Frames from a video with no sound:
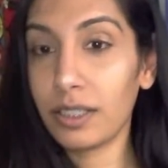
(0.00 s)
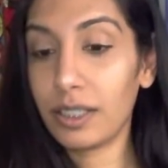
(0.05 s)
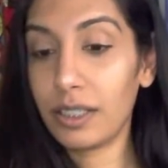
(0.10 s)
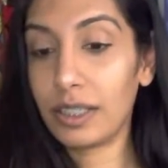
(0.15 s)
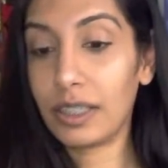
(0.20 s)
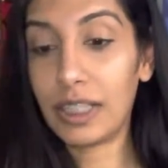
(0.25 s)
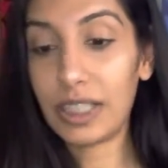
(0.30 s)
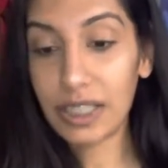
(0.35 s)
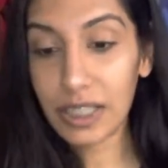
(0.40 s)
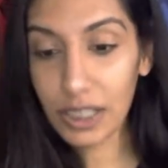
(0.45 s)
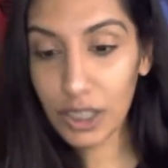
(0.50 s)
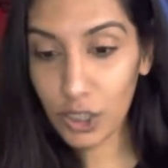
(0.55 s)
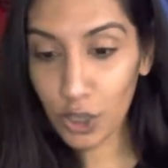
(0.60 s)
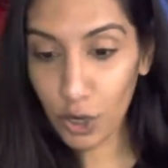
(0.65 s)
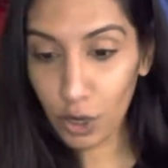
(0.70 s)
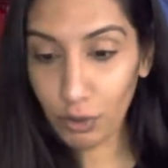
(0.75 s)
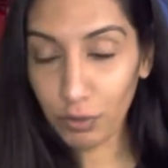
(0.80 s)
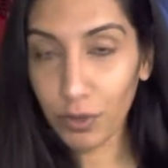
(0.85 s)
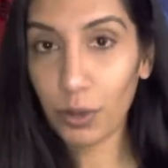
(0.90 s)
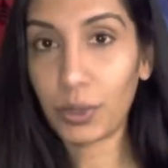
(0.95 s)
This is
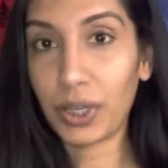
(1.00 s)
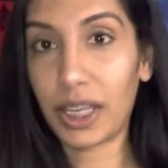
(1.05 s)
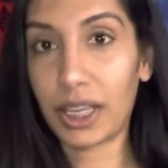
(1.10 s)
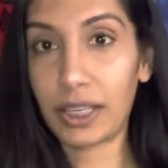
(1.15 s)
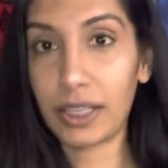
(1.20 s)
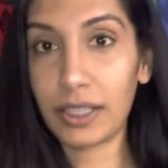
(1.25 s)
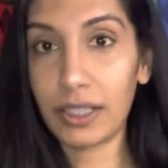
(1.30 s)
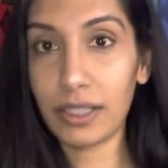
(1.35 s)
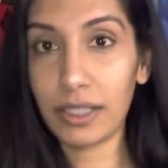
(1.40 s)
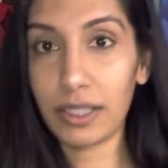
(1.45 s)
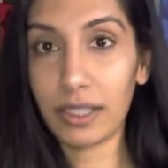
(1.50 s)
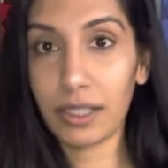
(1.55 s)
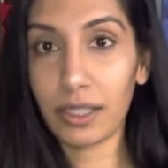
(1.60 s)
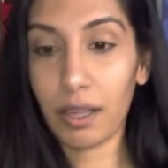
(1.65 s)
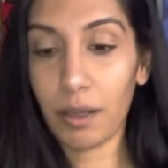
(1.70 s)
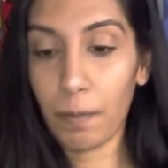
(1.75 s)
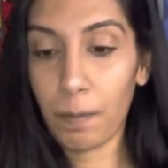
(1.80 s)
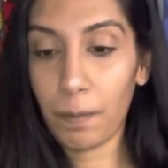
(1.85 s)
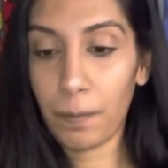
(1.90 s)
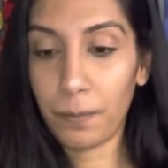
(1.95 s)
your focus.
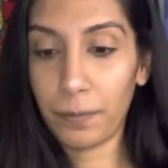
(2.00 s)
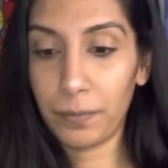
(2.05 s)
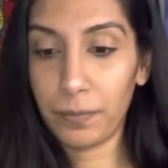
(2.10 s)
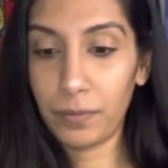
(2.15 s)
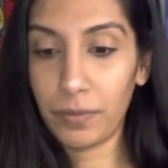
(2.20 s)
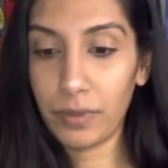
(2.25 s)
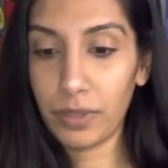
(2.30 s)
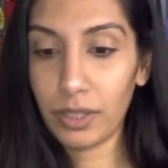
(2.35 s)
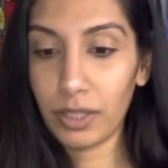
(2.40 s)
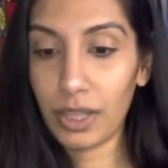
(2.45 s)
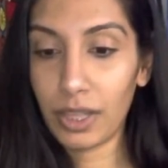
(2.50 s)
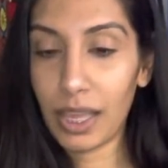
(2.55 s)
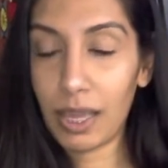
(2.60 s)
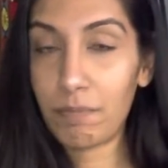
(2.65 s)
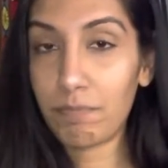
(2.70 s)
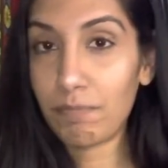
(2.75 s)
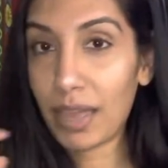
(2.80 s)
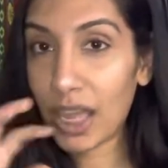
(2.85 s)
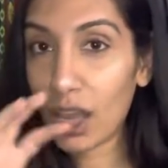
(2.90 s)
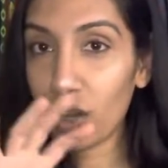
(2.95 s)
It
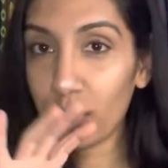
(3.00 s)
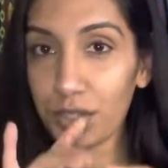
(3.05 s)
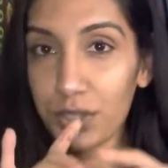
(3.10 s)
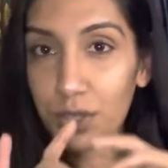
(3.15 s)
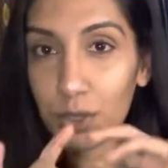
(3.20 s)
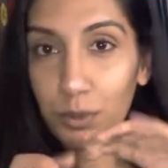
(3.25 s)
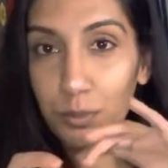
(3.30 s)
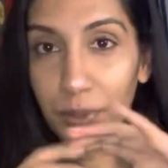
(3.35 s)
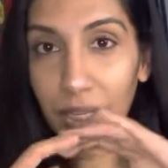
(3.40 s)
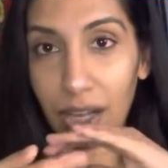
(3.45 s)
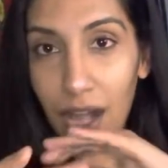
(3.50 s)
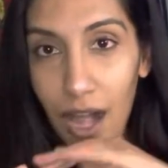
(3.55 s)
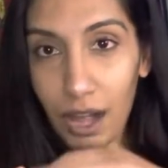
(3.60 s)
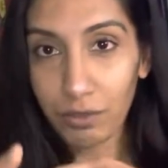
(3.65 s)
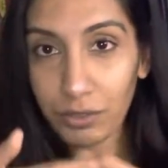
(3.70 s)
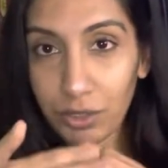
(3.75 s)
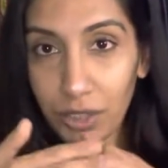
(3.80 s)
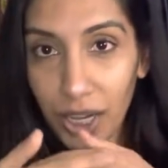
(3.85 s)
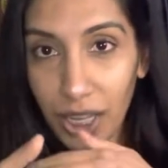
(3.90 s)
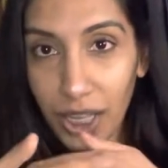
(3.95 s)
may also be
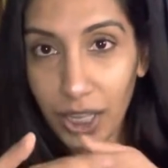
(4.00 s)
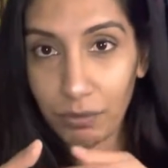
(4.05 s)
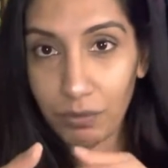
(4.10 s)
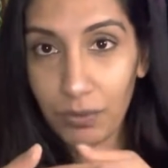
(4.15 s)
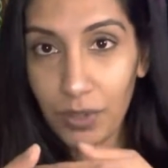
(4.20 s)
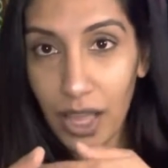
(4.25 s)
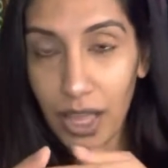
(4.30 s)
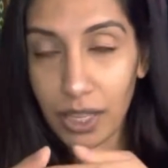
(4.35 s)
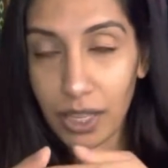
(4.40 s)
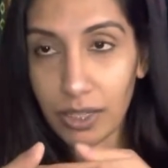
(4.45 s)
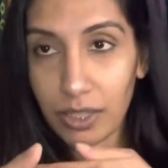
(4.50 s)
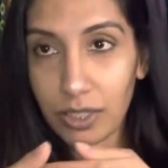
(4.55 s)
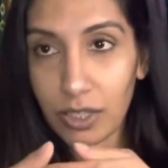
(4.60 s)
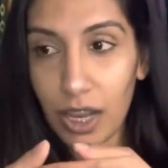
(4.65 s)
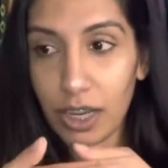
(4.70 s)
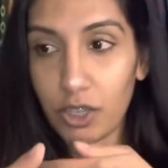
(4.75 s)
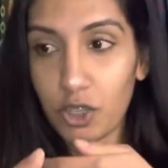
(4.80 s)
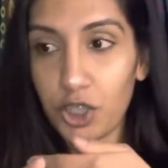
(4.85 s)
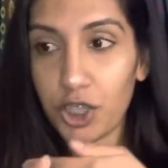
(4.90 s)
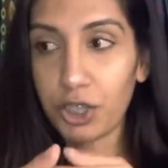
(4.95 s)
covering and, and,
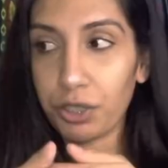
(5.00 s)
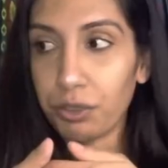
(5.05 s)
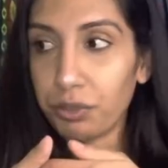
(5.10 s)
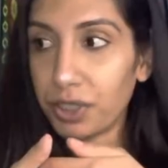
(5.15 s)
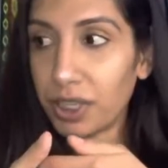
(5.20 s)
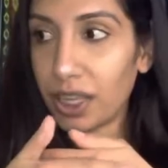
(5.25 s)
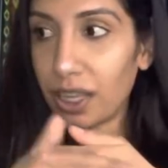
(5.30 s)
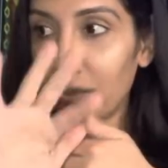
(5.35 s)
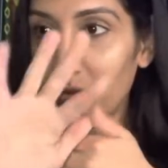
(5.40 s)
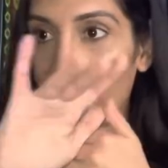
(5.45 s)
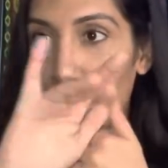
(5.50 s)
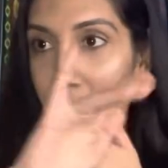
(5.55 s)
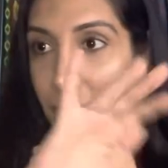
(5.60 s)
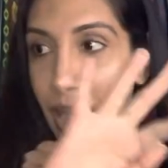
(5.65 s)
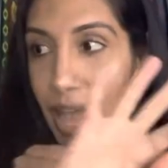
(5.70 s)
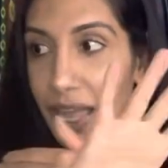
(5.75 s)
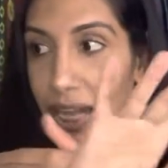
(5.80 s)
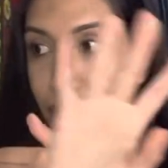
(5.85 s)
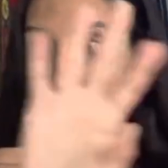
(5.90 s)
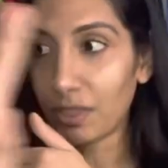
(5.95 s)
and shielding it from
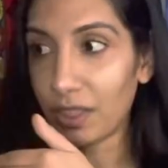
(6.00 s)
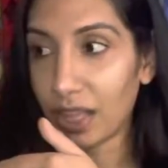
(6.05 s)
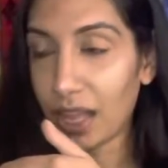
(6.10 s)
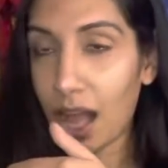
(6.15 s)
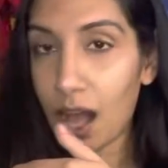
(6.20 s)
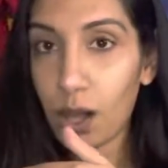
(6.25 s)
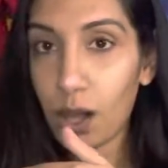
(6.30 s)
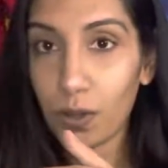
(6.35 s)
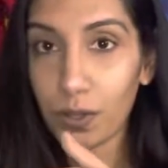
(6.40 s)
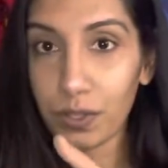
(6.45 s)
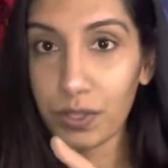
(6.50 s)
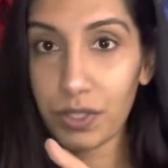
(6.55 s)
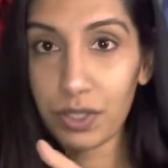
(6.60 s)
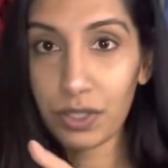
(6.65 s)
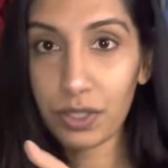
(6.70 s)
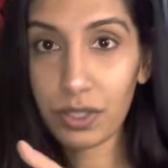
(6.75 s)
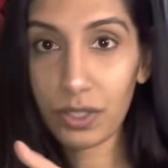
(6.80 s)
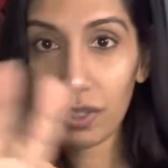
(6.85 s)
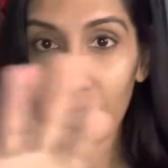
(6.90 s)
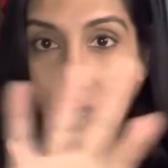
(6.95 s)
anything
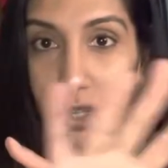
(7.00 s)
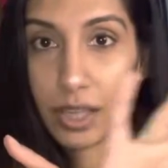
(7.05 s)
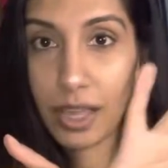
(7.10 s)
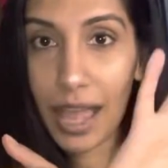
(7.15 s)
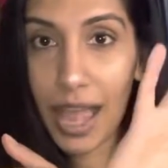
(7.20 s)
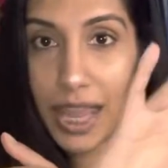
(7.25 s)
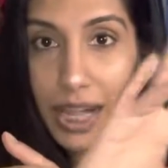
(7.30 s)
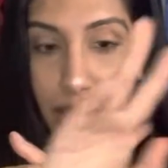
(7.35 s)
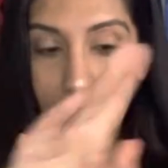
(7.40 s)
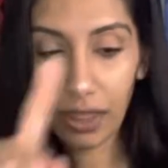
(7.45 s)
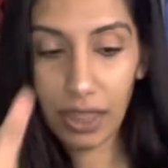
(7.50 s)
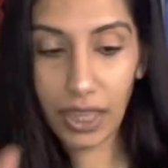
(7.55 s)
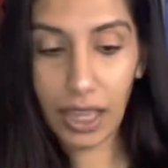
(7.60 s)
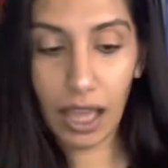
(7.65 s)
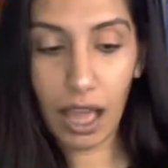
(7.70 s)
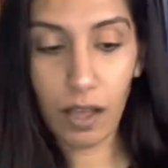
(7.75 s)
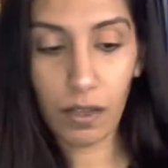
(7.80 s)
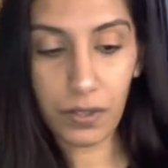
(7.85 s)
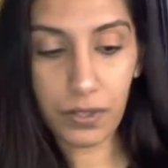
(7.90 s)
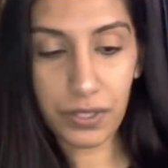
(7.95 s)
else, anything
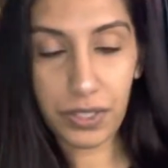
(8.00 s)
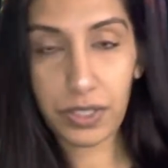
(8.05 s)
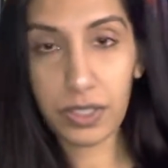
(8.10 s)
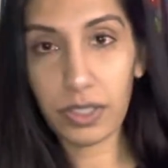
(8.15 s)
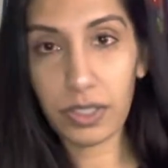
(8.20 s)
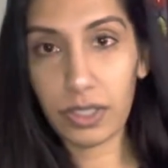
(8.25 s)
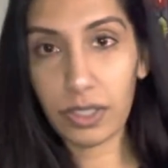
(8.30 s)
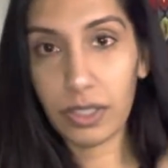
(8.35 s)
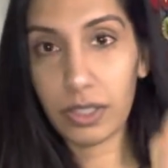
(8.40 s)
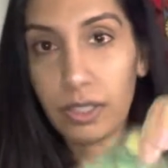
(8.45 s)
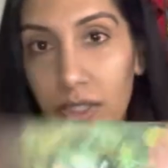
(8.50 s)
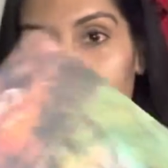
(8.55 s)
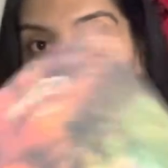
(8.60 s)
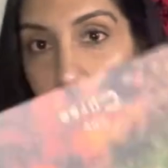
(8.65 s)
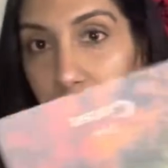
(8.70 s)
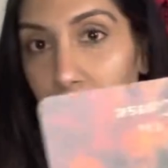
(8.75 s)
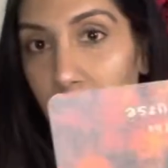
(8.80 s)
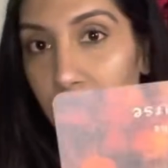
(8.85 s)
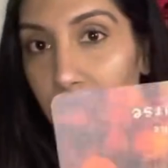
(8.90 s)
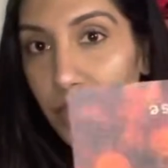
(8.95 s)
else
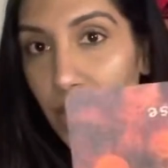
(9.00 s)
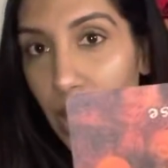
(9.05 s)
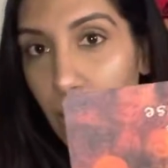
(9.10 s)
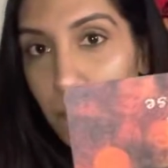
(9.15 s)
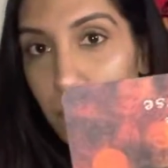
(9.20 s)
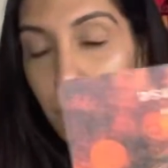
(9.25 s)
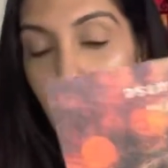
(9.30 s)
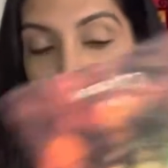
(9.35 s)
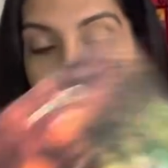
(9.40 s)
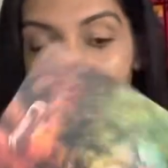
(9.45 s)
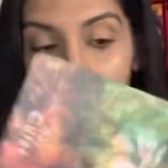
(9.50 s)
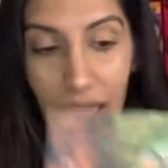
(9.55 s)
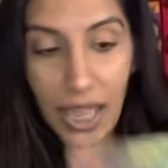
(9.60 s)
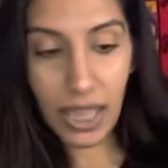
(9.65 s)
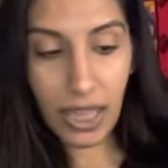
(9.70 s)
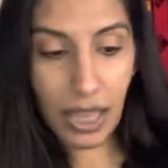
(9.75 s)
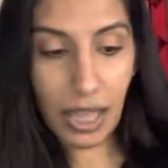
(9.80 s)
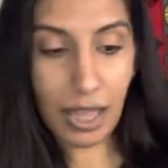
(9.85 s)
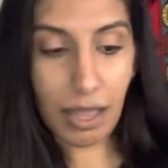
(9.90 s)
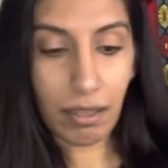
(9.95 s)
that
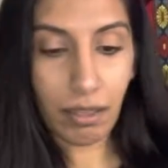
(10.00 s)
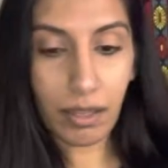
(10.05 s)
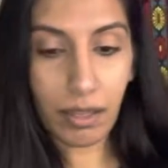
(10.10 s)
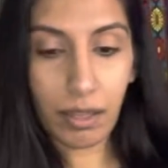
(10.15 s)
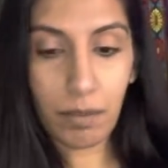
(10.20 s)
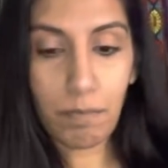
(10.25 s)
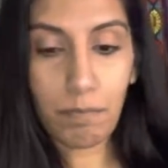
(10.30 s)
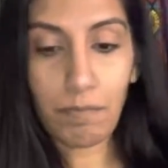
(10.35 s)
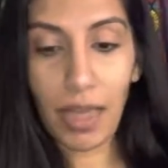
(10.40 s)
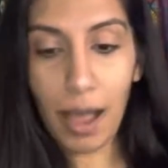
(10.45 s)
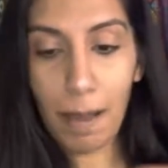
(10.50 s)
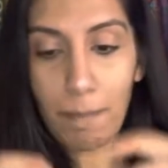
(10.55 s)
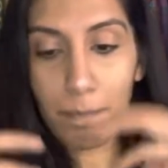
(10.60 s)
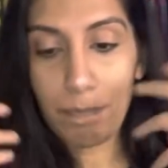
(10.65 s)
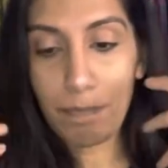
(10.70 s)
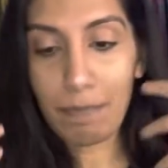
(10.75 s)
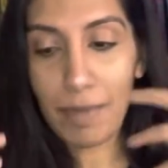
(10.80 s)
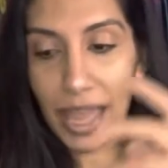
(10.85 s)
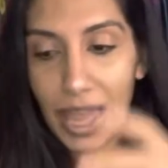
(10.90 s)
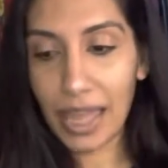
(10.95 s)
may that
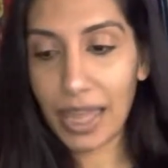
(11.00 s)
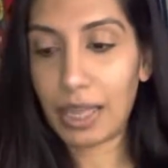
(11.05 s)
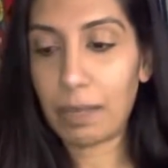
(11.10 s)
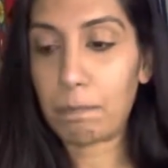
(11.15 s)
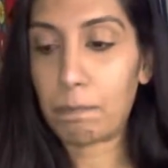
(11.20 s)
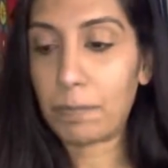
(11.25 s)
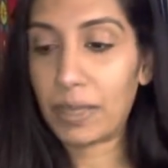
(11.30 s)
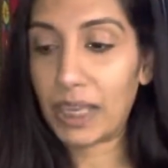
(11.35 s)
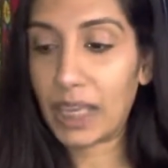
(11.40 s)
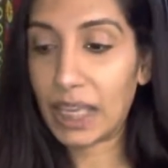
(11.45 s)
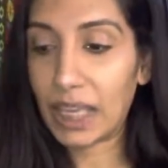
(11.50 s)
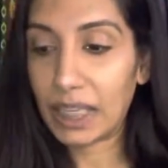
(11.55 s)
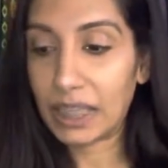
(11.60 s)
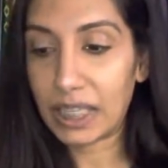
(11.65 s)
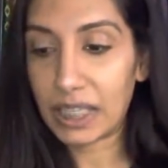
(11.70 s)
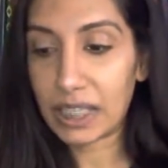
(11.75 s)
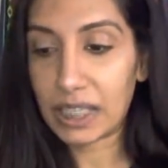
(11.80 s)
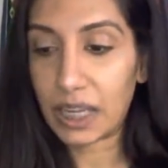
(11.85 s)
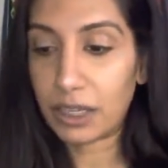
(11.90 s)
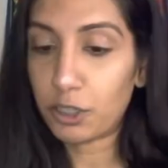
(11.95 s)
may impede
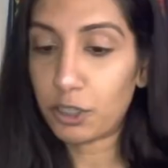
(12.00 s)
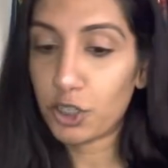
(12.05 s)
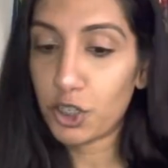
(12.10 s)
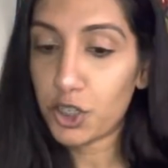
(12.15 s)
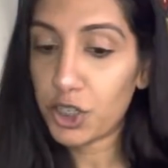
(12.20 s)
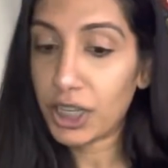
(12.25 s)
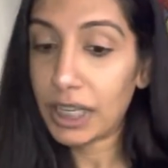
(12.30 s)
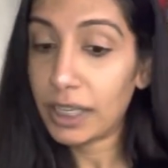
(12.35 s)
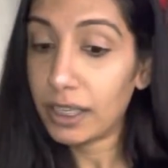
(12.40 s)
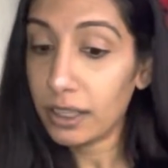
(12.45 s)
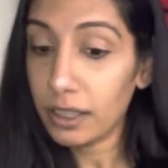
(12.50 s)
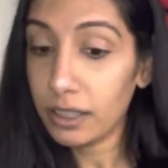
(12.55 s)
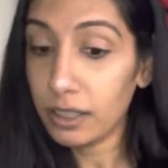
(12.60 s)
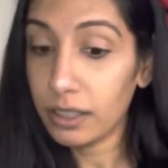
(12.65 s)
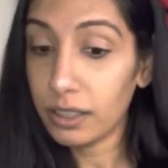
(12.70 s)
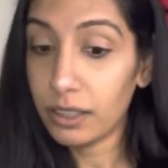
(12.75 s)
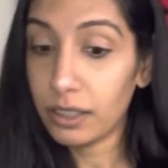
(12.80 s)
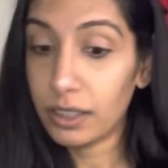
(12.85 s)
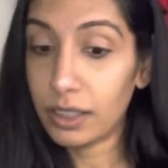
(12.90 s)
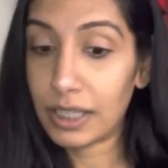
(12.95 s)
this energy.
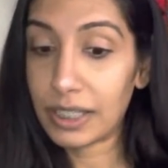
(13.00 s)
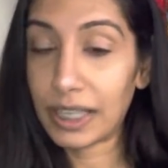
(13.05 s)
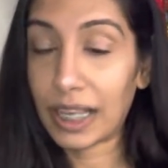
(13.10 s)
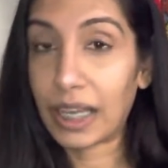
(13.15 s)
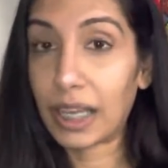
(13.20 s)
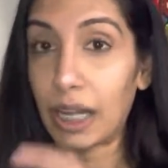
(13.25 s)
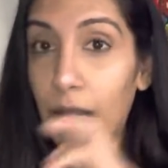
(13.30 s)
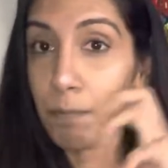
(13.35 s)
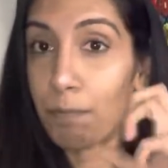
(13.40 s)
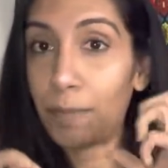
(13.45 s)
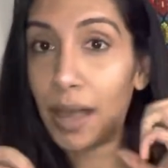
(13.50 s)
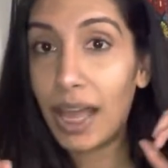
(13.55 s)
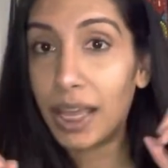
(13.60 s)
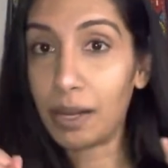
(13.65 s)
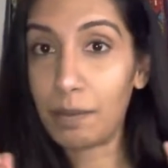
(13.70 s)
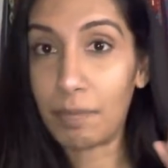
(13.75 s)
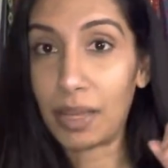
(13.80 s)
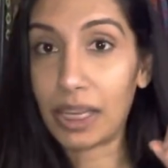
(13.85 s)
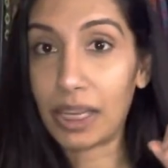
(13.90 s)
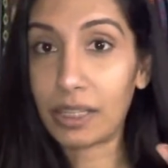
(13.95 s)
It's like an
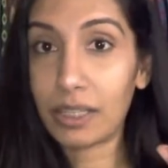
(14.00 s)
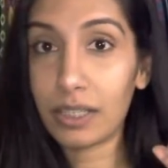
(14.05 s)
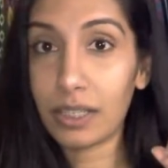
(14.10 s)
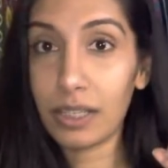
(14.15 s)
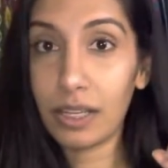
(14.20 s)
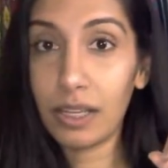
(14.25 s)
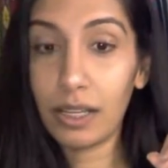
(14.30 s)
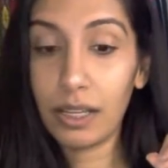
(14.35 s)
impediment